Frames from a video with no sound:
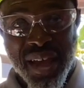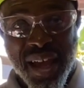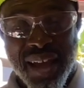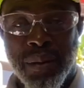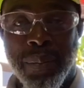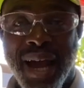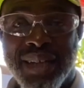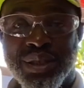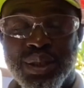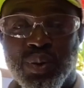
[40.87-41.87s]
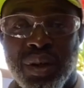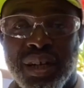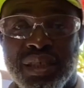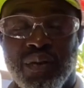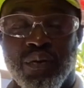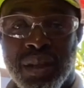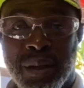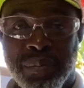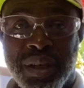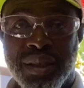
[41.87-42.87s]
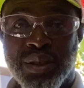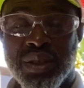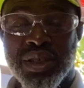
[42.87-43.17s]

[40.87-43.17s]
And the passage was Philippians